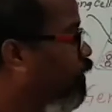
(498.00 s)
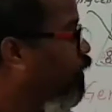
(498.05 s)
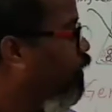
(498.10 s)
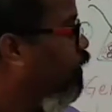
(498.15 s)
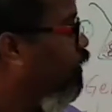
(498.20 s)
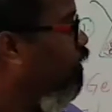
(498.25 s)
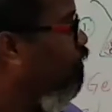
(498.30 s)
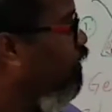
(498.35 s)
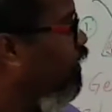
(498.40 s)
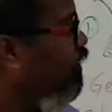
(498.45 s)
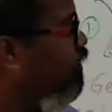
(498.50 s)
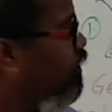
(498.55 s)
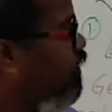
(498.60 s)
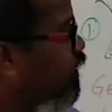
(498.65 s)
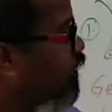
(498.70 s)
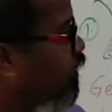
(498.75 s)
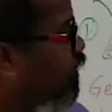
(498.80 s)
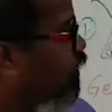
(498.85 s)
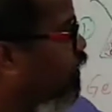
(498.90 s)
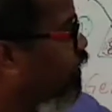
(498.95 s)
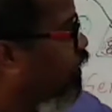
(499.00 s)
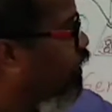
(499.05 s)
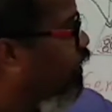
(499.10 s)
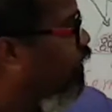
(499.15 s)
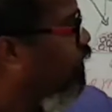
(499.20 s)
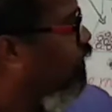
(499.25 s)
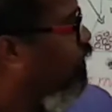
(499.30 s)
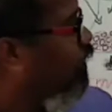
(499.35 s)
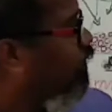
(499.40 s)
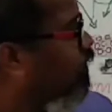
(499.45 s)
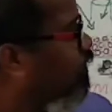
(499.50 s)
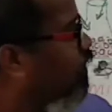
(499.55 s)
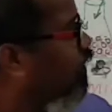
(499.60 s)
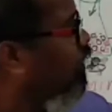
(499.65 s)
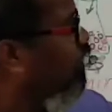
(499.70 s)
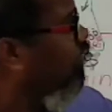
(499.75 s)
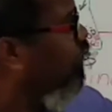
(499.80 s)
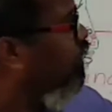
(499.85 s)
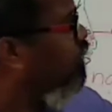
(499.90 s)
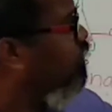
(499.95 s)
Now let's see. The
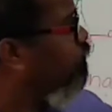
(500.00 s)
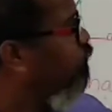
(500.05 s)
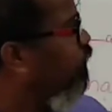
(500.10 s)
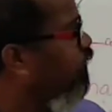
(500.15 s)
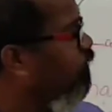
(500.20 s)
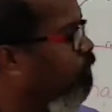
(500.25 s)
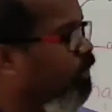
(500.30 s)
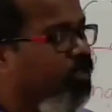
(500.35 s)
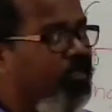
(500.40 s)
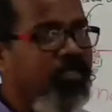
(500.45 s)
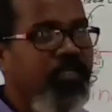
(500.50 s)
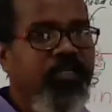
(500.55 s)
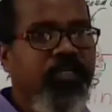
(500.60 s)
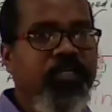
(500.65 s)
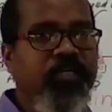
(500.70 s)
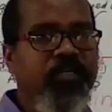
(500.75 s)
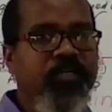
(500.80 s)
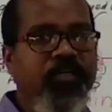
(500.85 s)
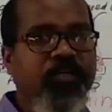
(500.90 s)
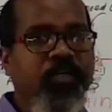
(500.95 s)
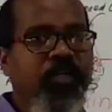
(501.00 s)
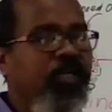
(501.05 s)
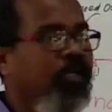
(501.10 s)
third experiment here.